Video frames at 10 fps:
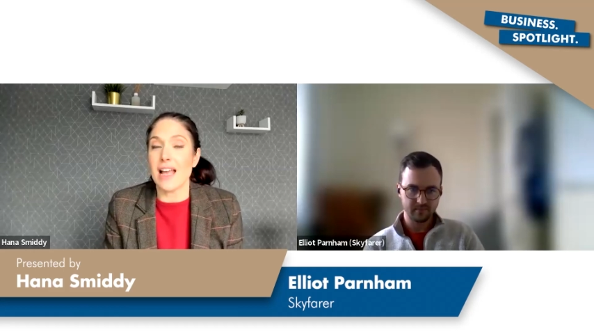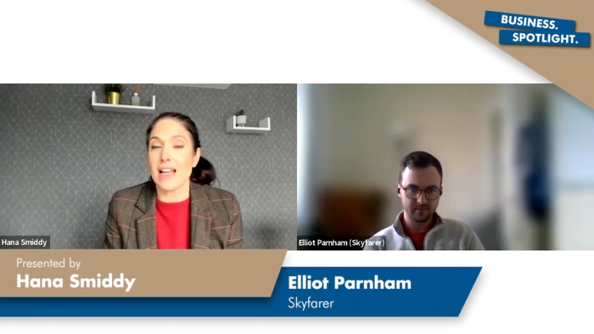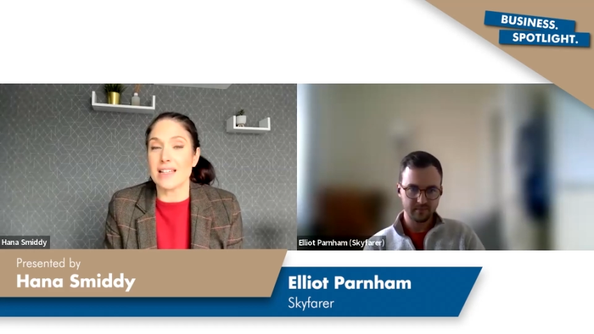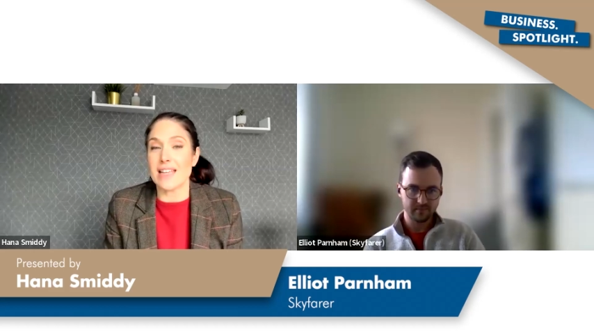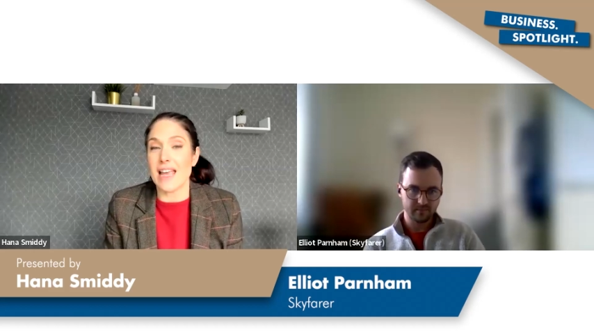
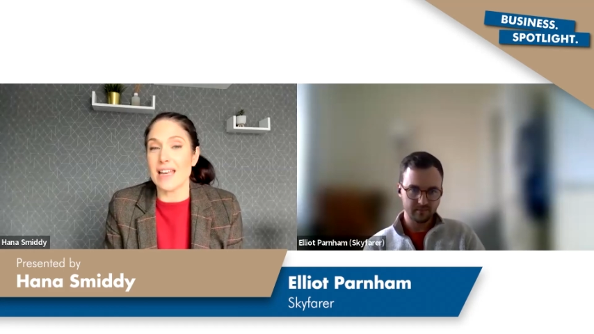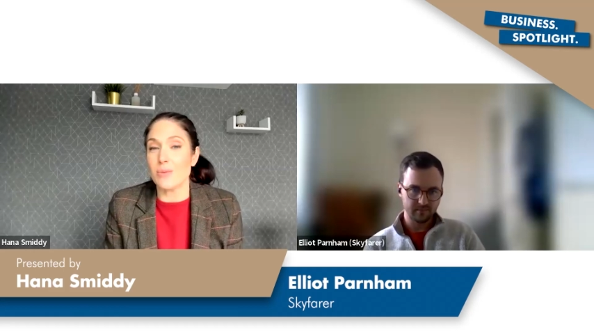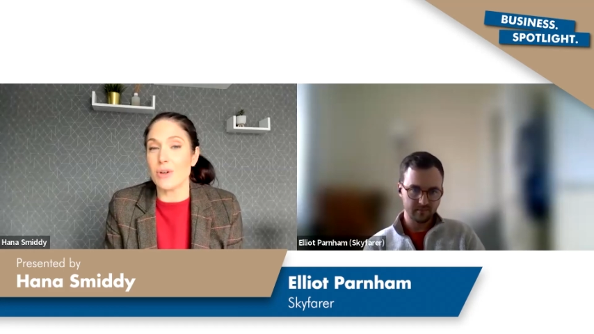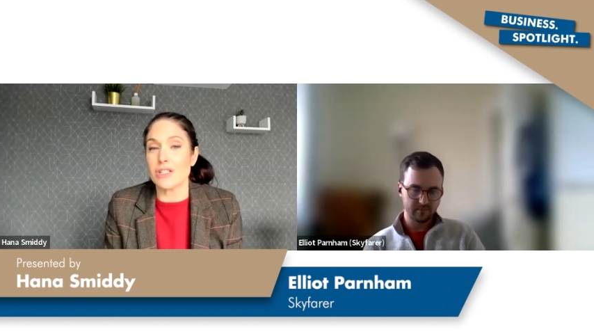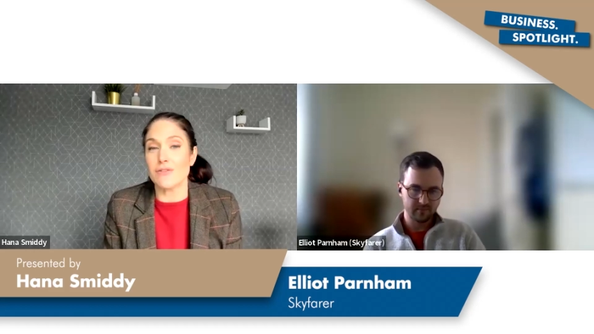Speaker 1: And
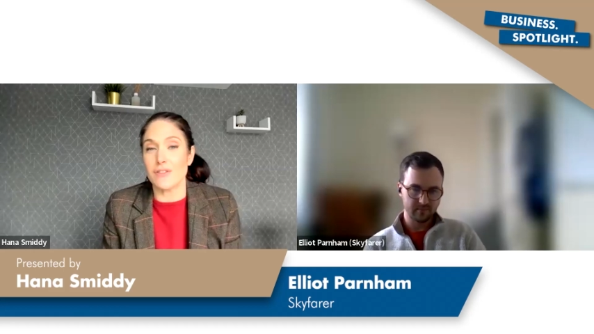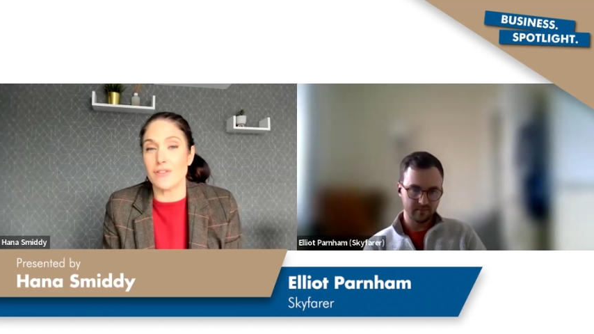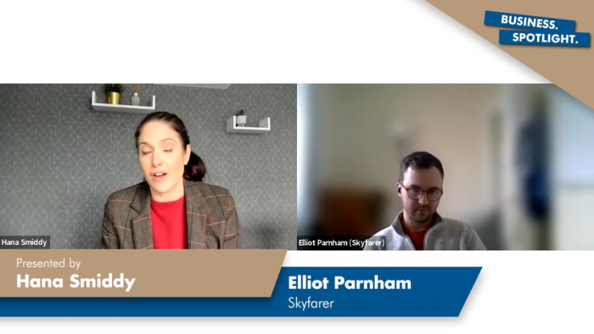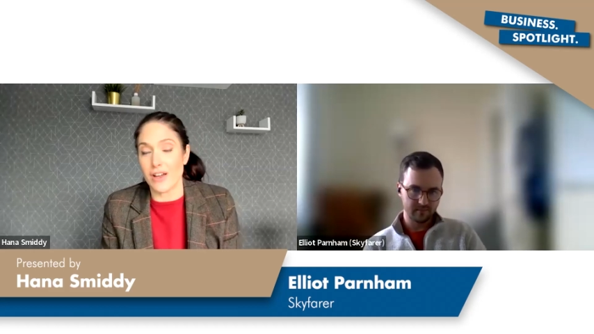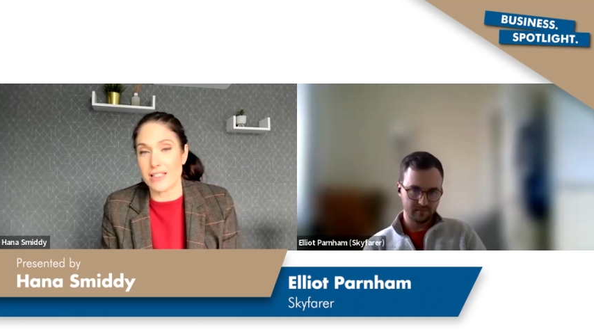any words of
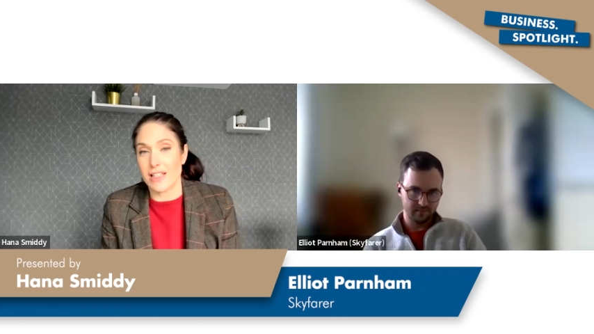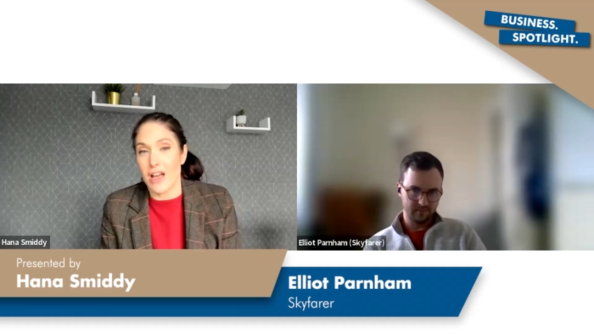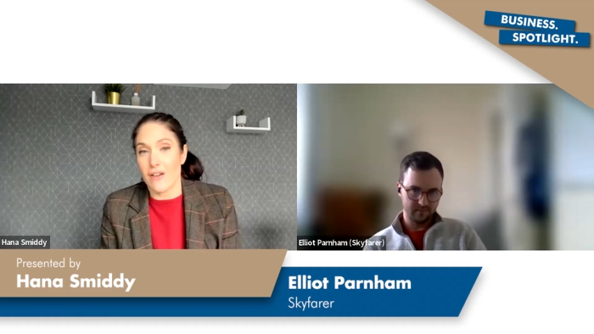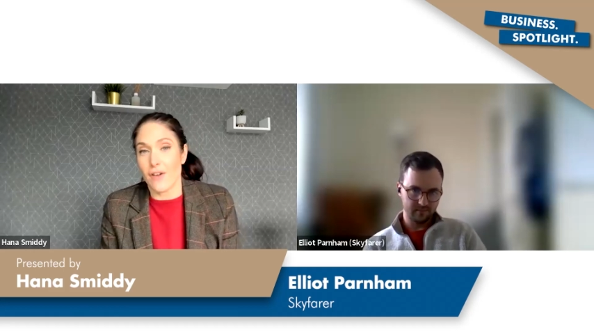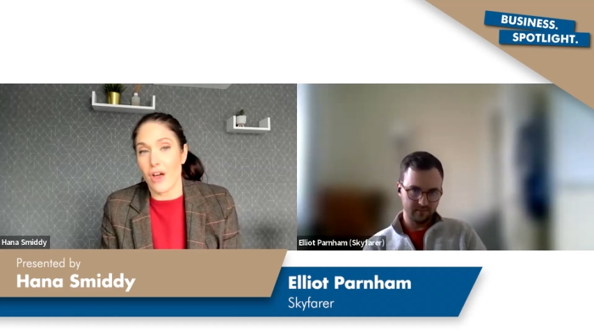advice
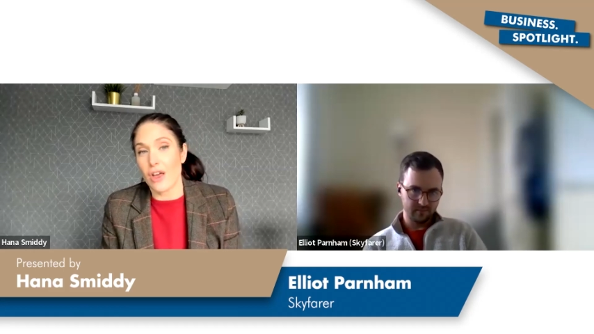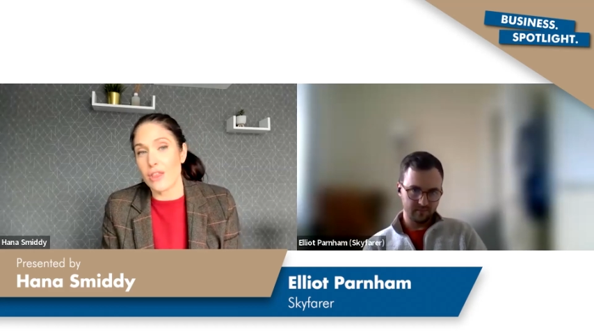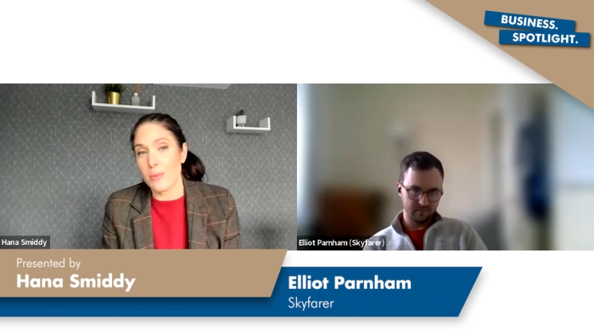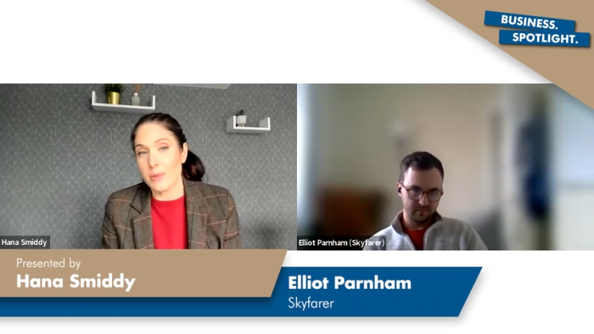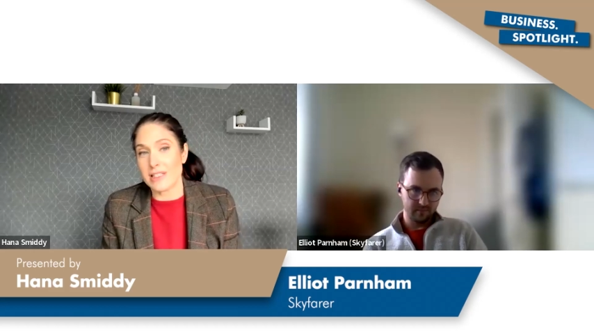for
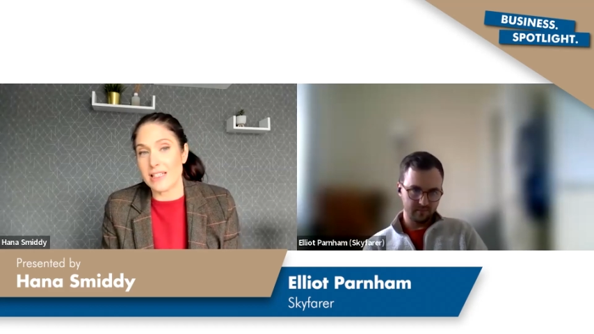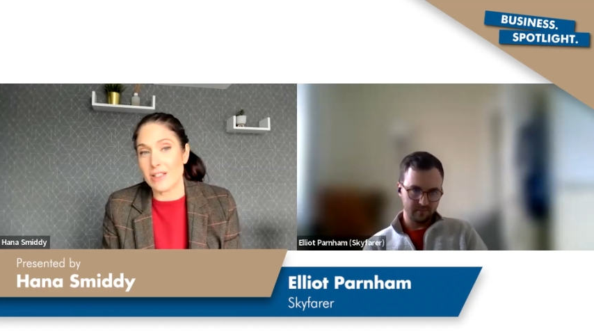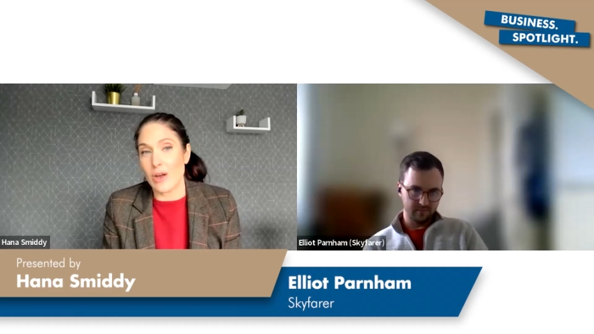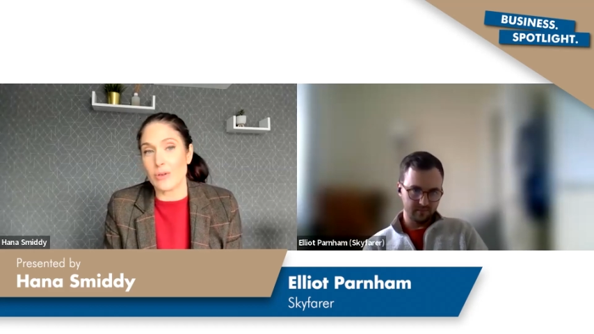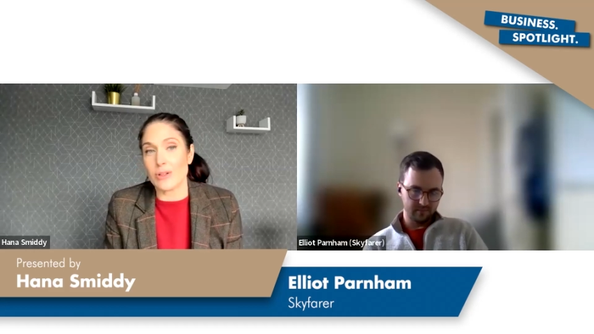other
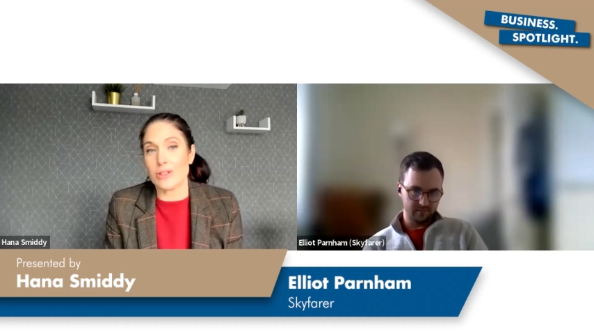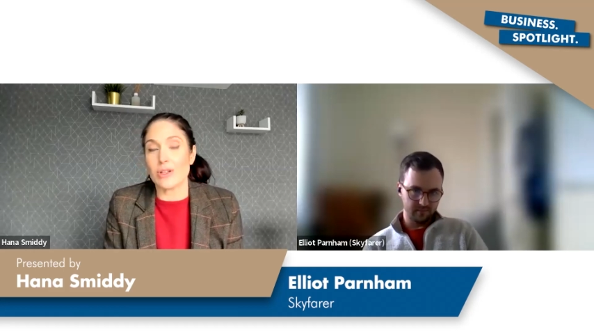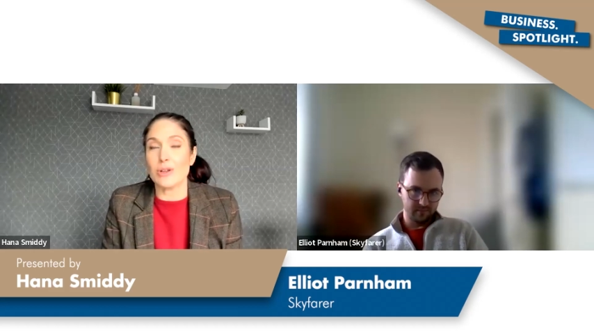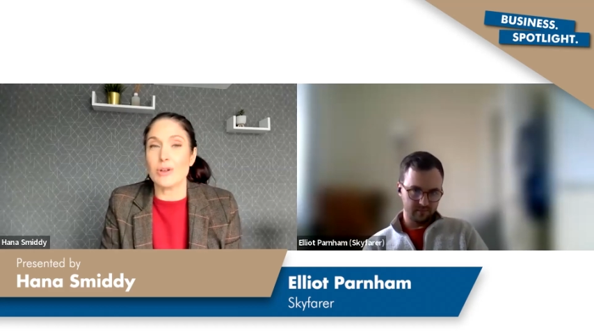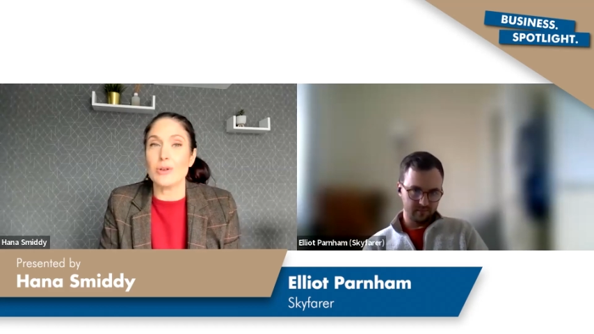business owners who,